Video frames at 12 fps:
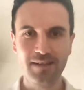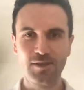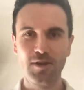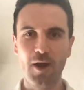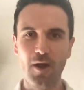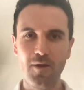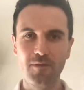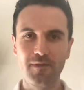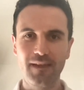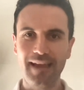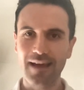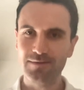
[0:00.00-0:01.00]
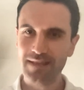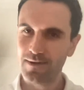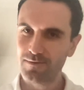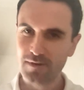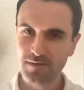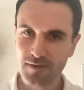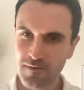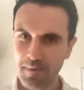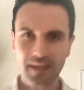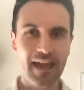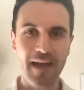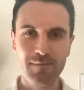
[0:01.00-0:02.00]
you know, the countdown to the
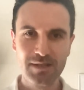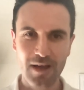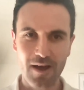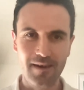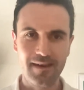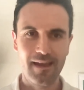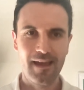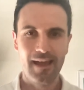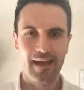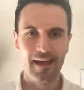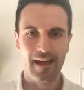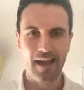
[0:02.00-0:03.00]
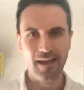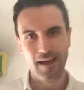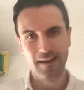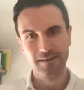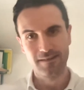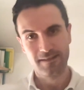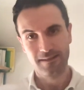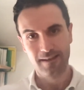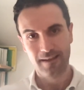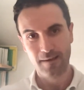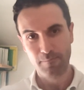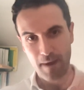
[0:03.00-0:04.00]
big game is on. And
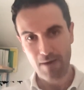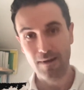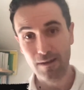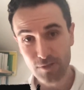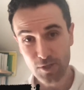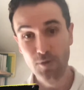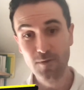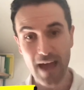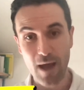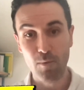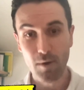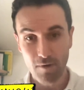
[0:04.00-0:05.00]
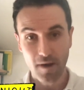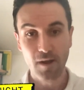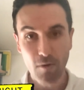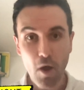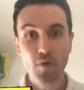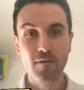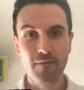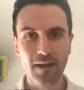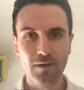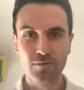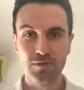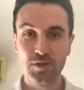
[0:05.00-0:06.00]
in parallel to that, we're running our own
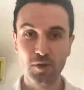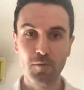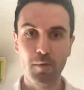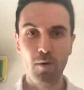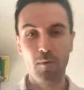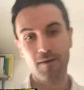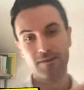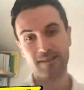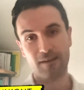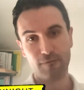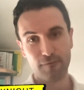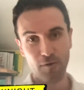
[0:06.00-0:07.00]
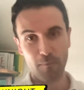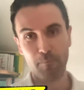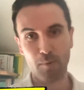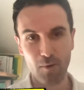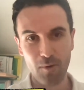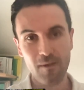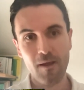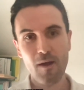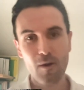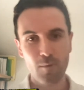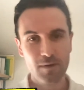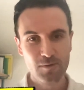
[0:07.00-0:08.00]
event called SkuBowl, where instead of football,
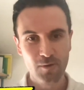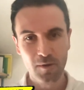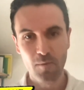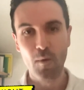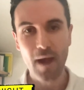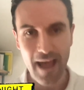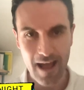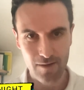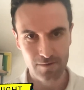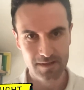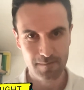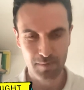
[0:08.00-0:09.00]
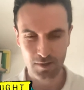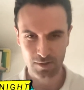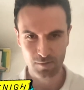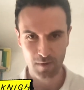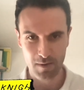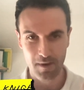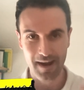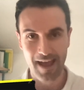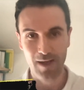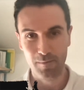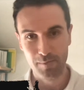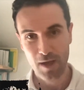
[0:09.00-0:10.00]
we're talking warehousing, because we want to
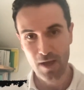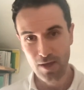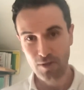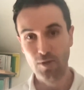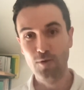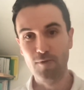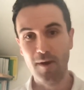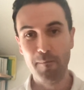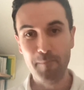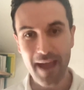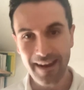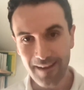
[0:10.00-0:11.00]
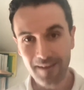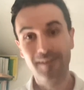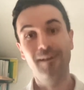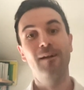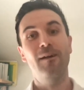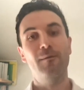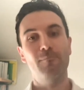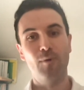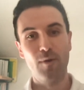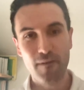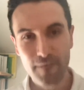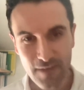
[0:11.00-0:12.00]
help you run a better,
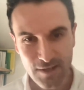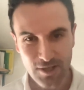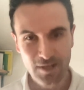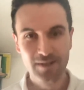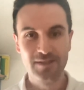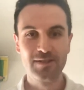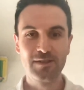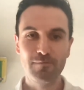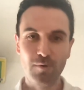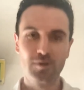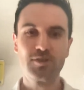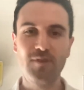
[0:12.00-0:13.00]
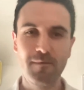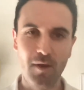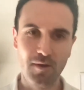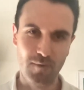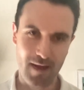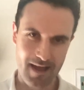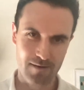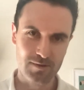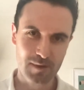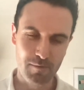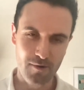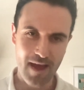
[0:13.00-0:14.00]
more efficient, more streamlined warehouse
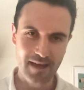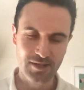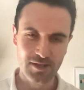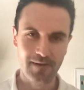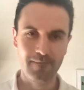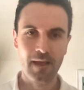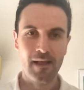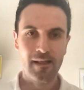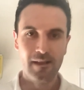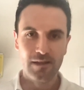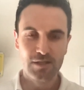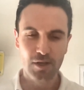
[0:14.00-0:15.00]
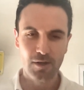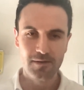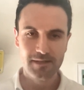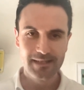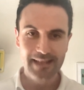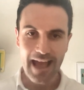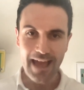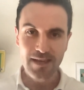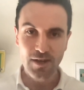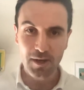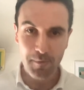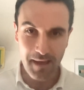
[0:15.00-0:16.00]
operation. So today
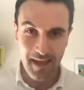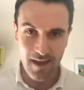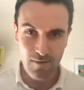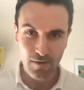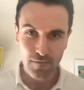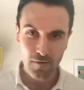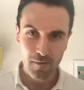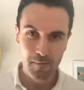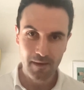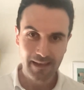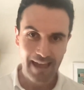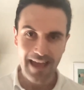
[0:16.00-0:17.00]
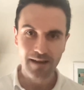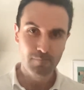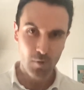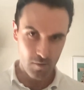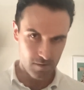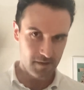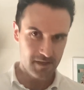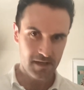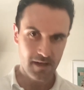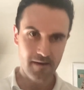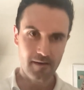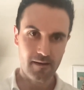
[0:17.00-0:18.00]
you're going to be hearing from Kate
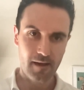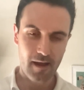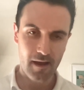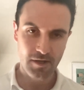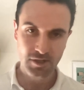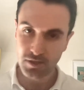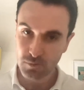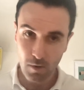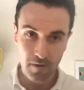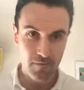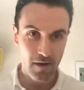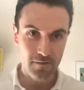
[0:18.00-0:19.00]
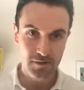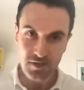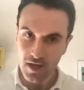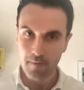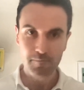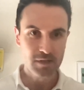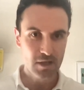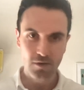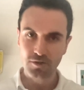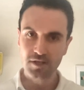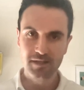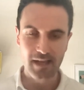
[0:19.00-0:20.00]
Mortenson. She's one of our top
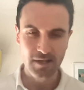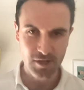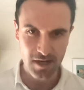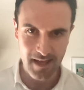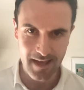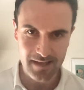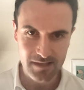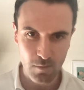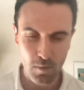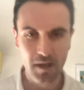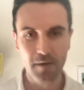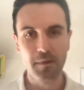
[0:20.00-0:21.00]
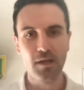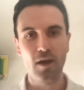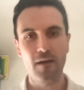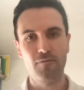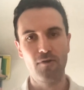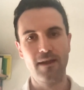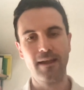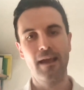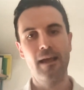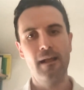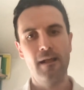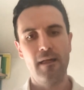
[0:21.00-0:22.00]
solutions engineers, and we're going to be covering
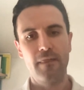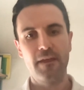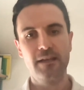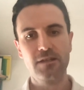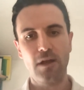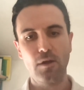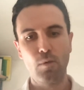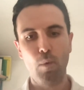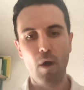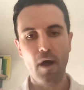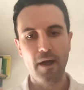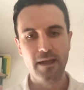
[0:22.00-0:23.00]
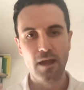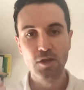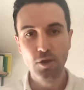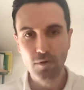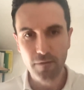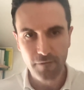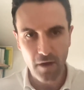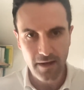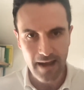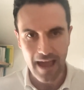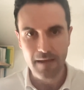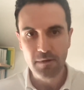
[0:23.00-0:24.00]
things like why a unified
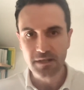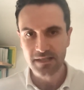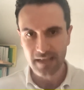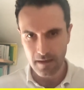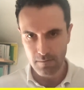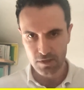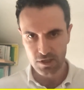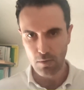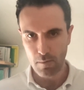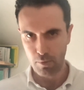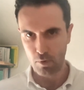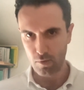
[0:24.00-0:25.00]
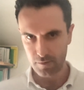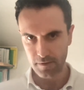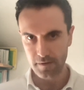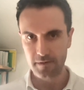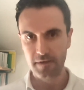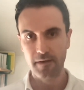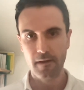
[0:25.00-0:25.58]
naming scheme is so important,